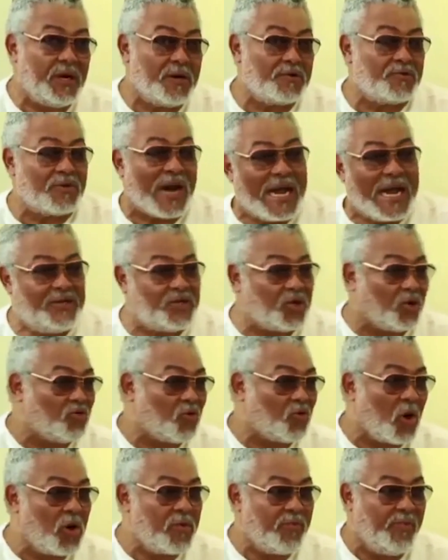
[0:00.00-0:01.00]
right or
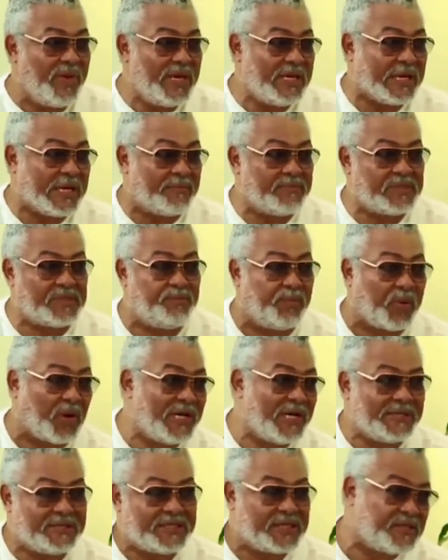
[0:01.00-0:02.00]
wrong becomes
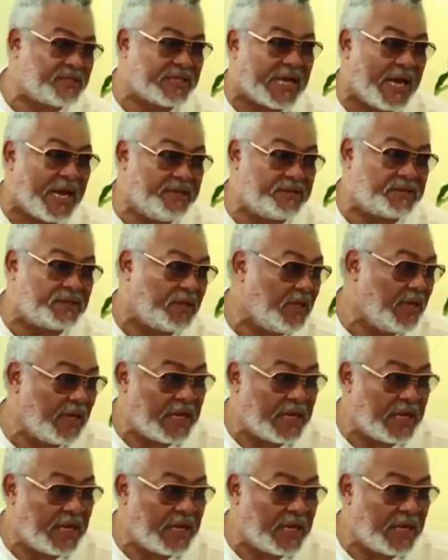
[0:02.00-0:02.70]
politicized,